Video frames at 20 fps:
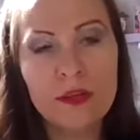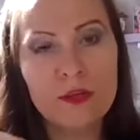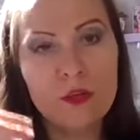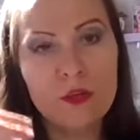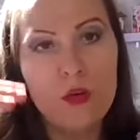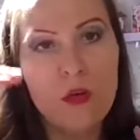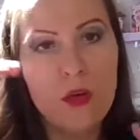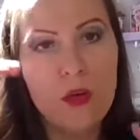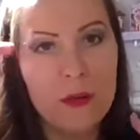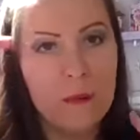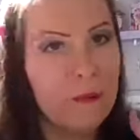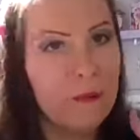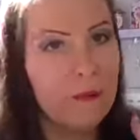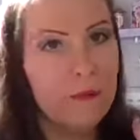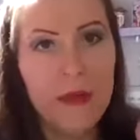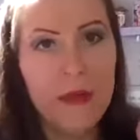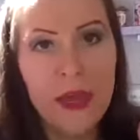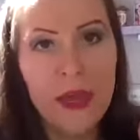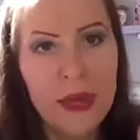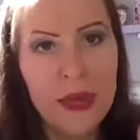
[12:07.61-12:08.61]
So
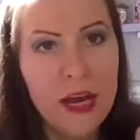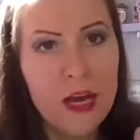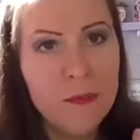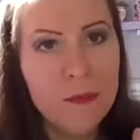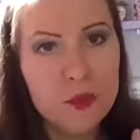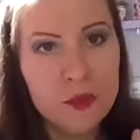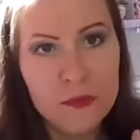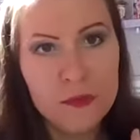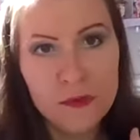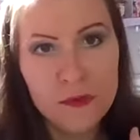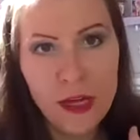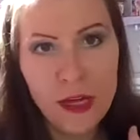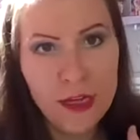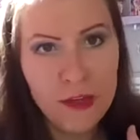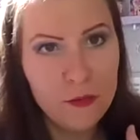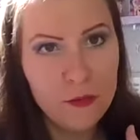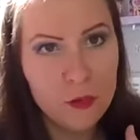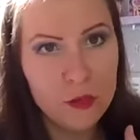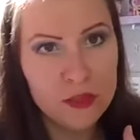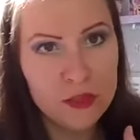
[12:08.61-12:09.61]
maybe up to
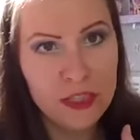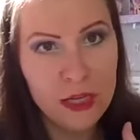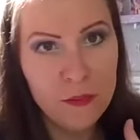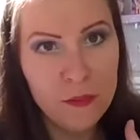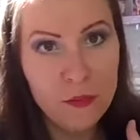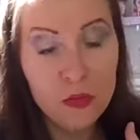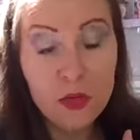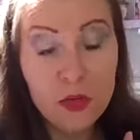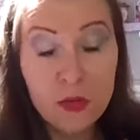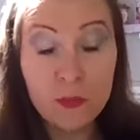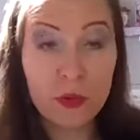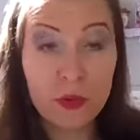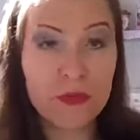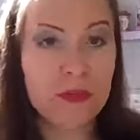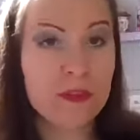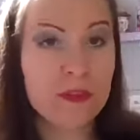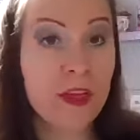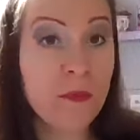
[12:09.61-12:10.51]
five or 10 bullet points.